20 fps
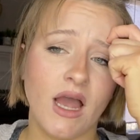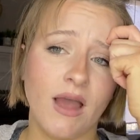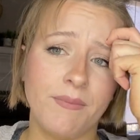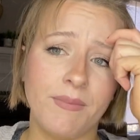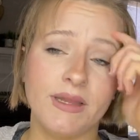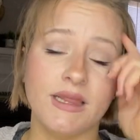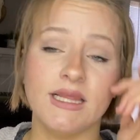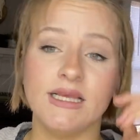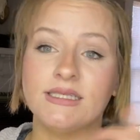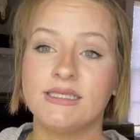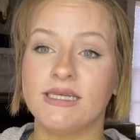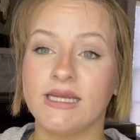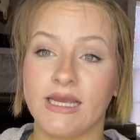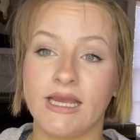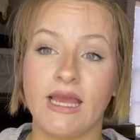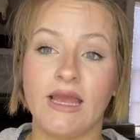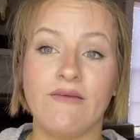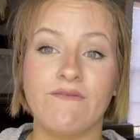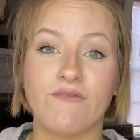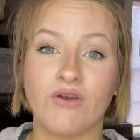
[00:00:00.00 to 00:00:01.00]
I've been
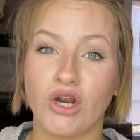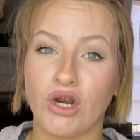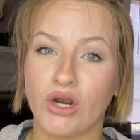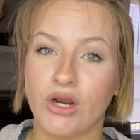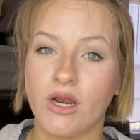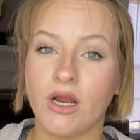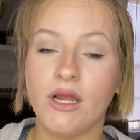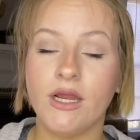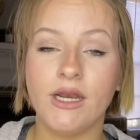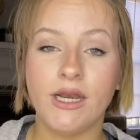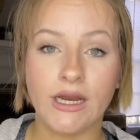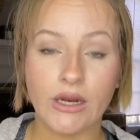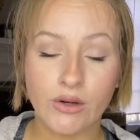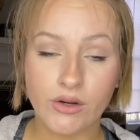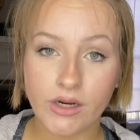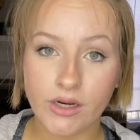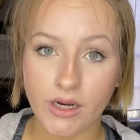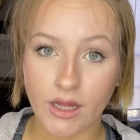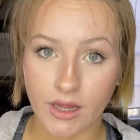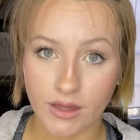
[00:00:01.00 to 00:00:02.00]
listing it for near
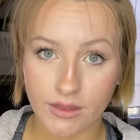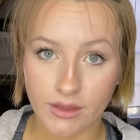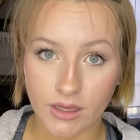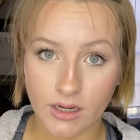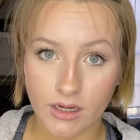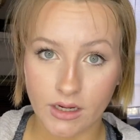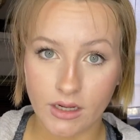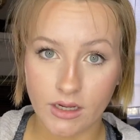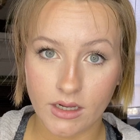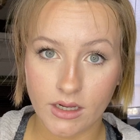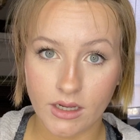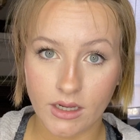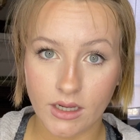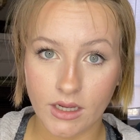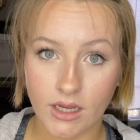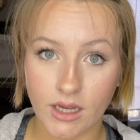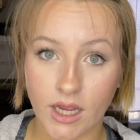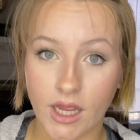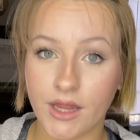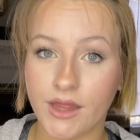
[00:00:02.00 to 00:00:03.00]
to nothing
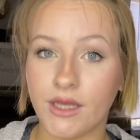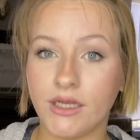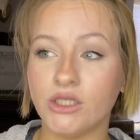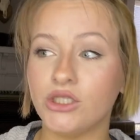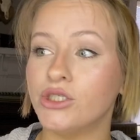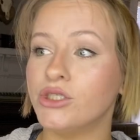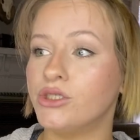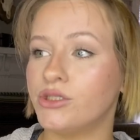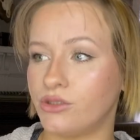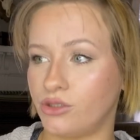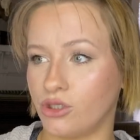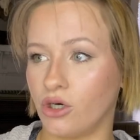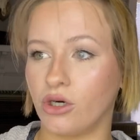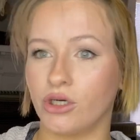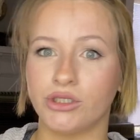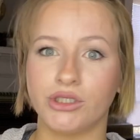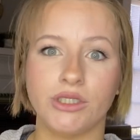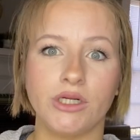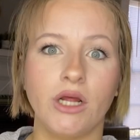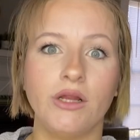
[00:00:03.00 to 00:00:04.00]
and then just
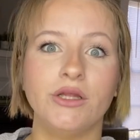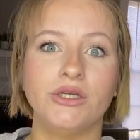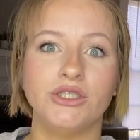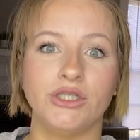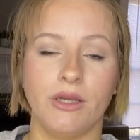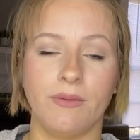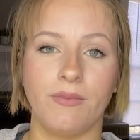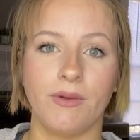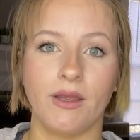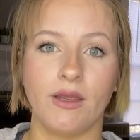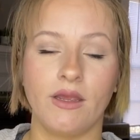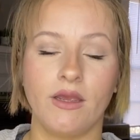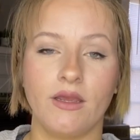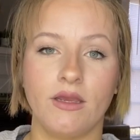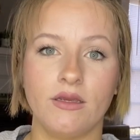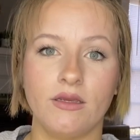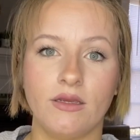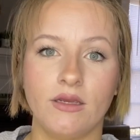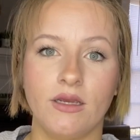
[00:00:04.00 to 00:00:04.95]
charge it on the shipping.